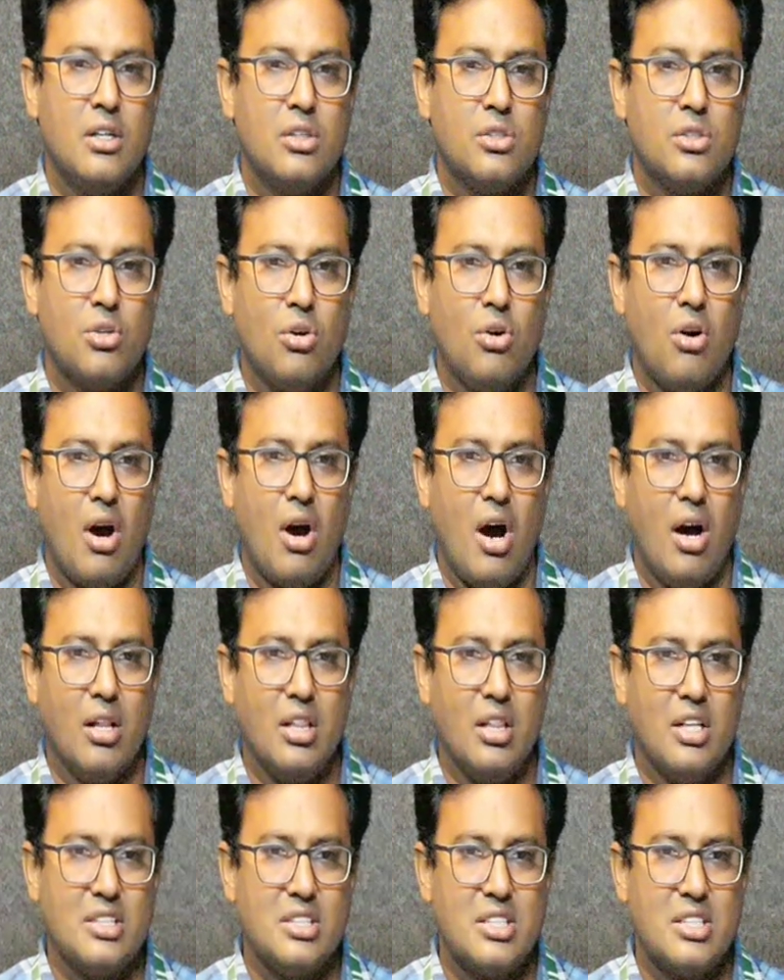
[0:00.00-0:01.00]
So all
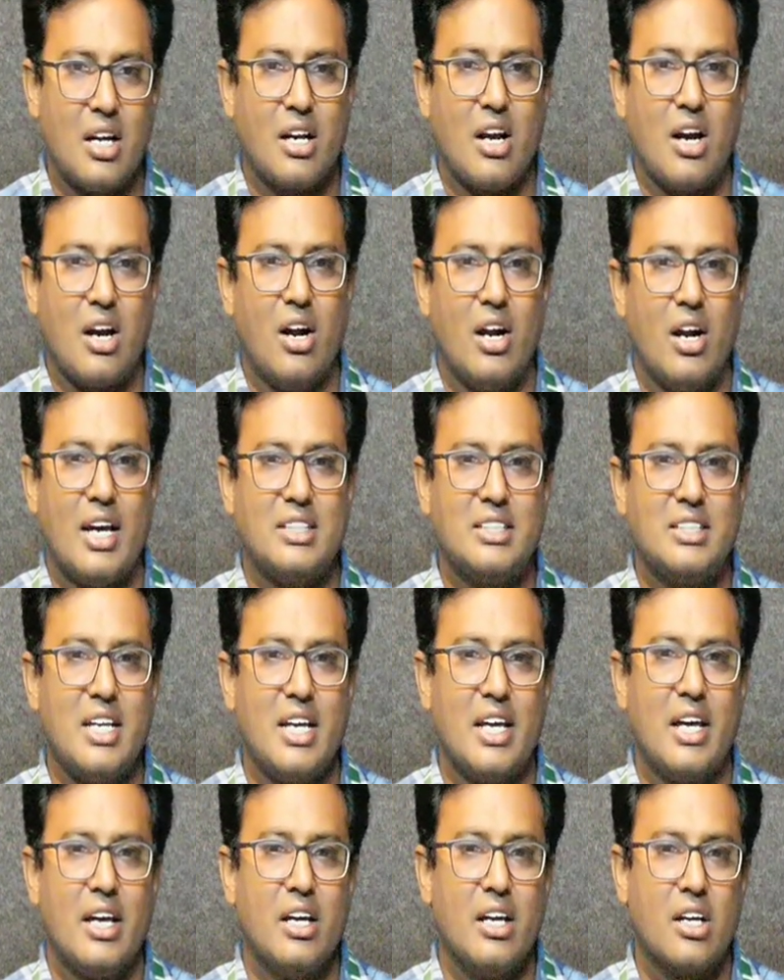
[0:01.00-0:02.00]
these are called as
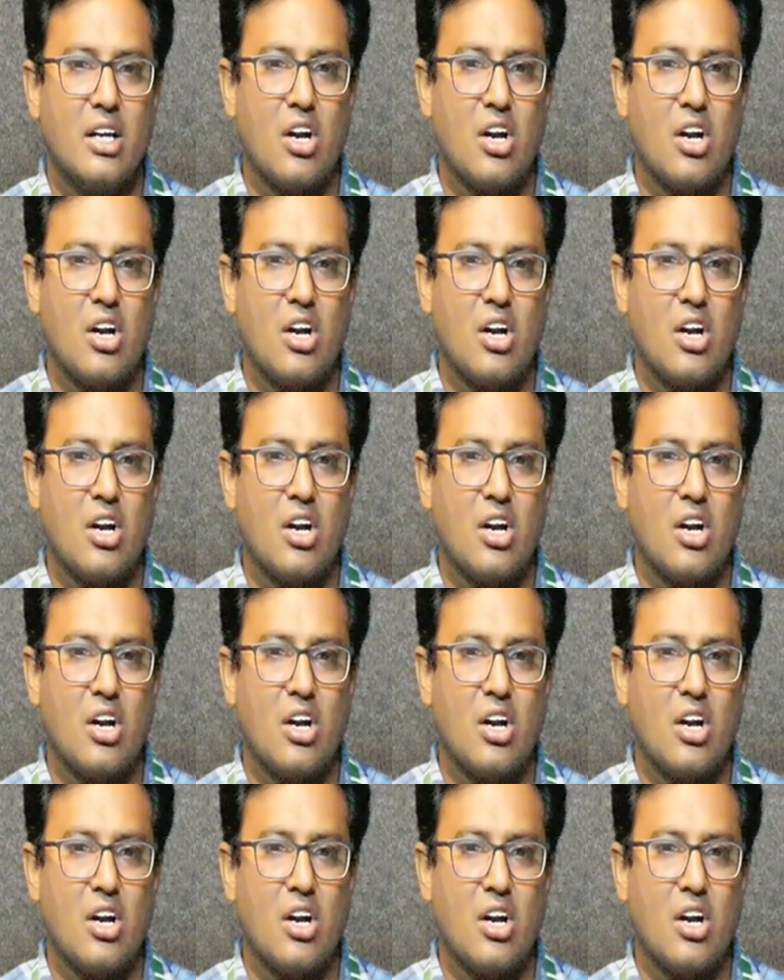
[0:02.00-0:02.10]
a